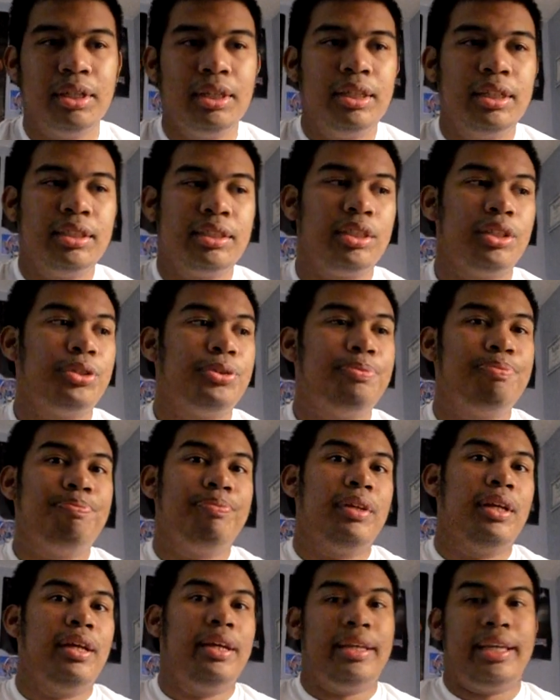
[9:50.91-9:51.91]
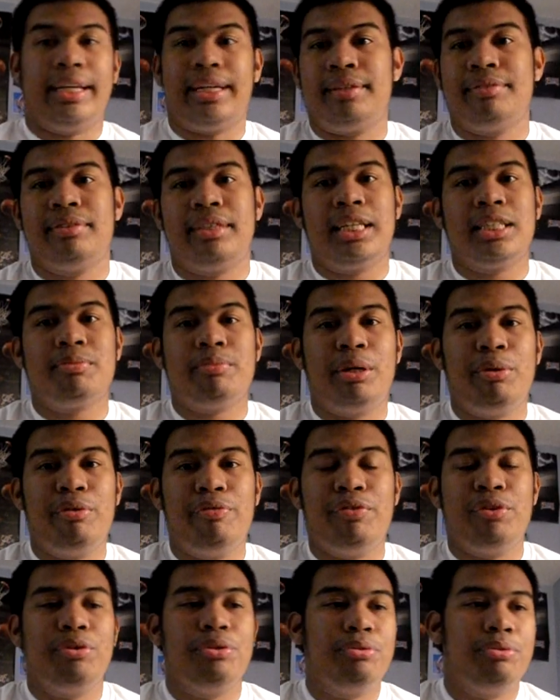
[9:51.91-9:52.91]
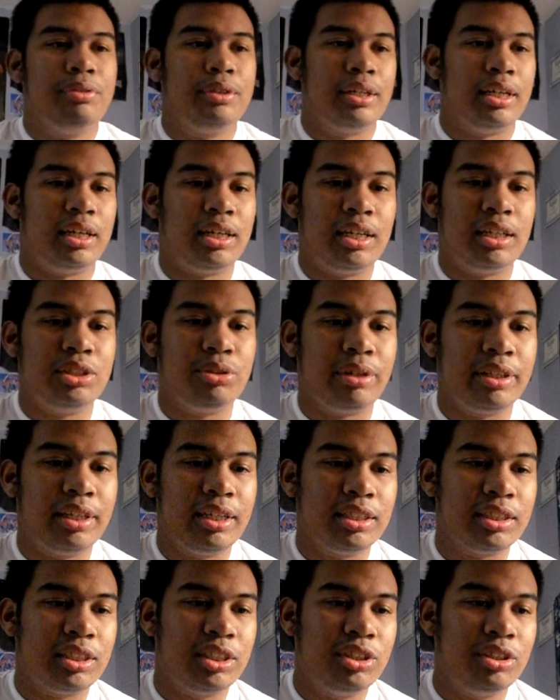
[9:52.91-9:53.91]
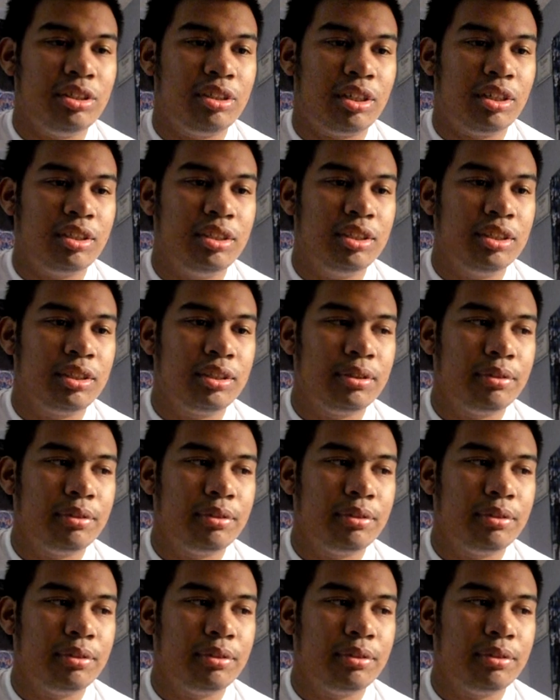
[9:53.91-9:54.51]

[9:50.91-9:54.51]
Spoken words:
So yeah, that's my review. Do I think it's $100?